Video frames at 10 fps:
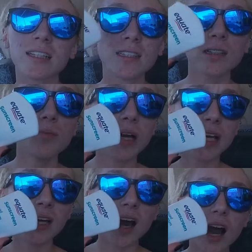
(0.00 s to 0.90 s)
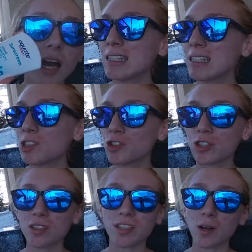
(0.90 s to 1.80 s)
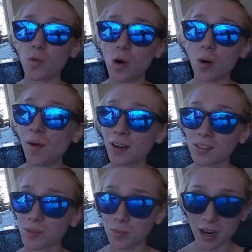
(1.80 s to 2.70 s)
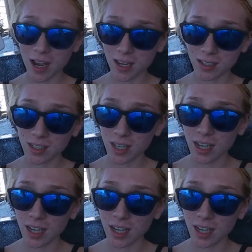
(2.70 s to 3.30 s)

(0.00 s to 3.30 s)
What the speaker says: This is the brand I got. It's just like Walmart's brand.